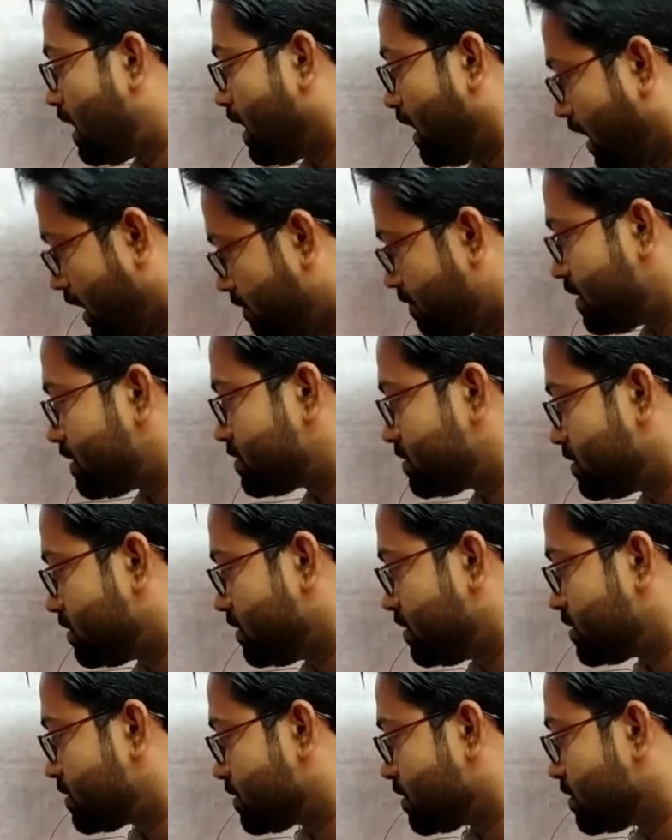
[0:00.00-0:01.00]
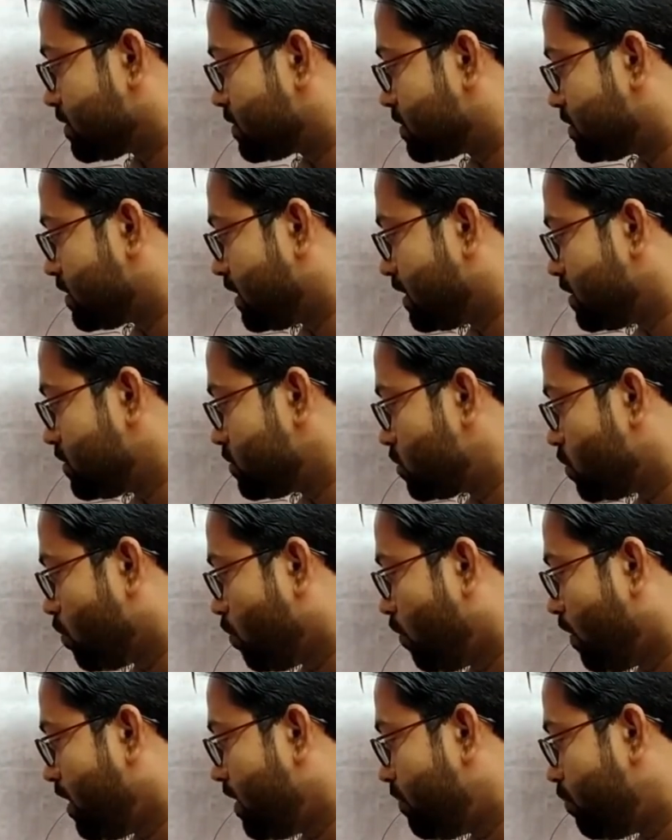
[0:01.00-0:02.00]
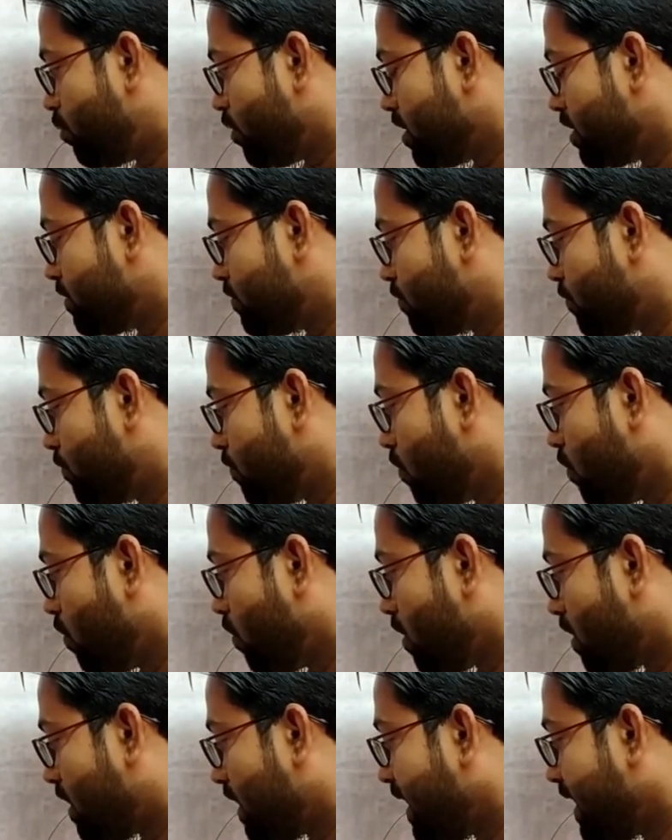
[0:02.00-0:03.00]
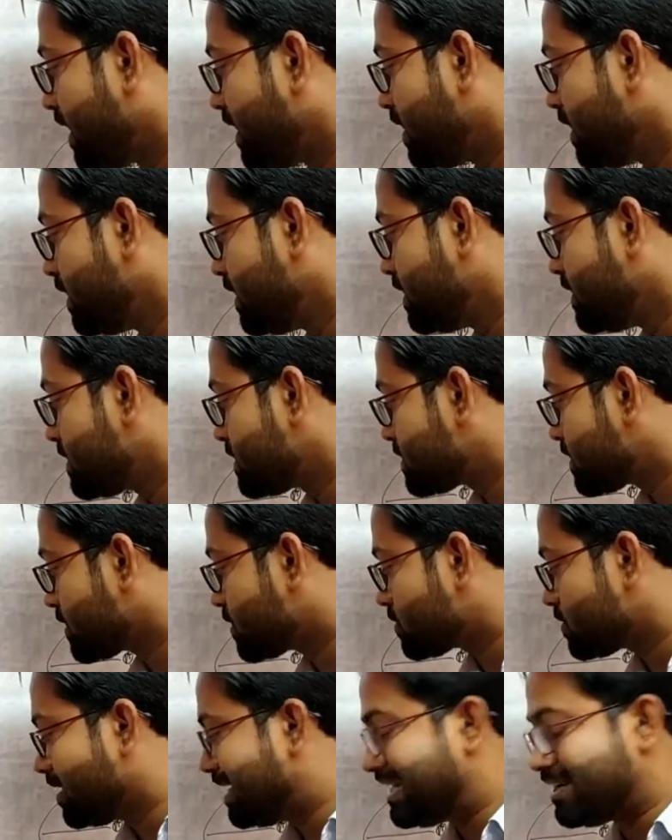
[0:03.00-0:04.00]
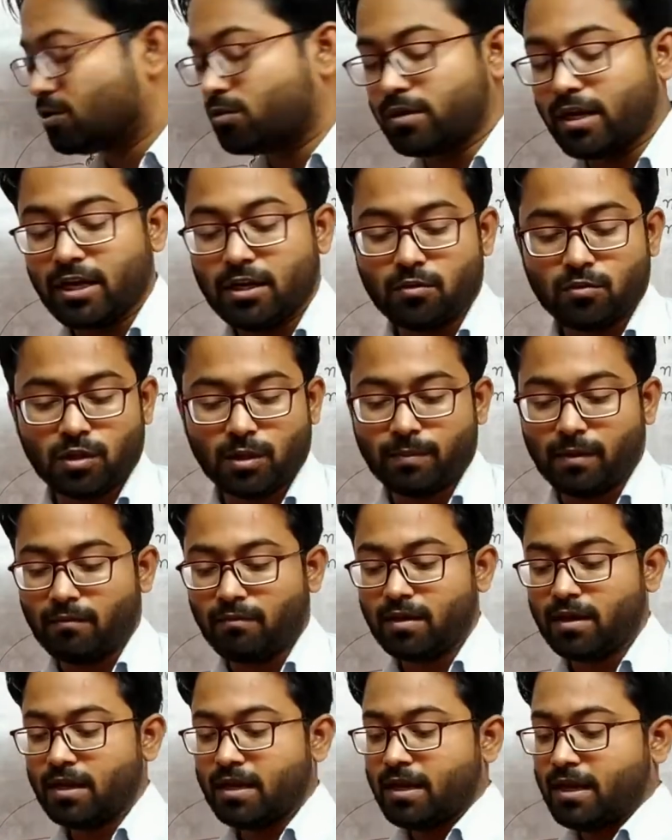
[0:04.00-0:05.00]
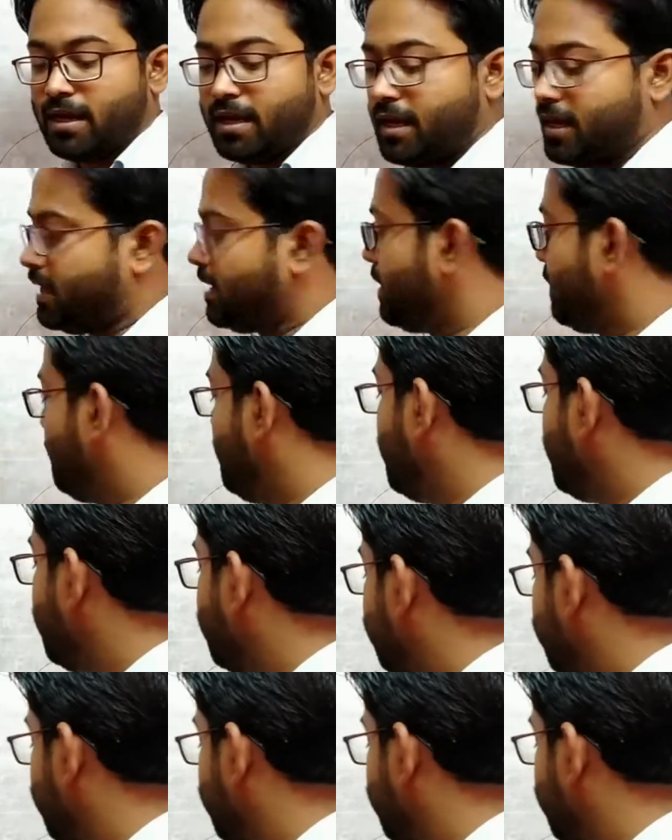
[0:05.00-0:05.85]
average distance, that is 1.496 into 10 to the power 11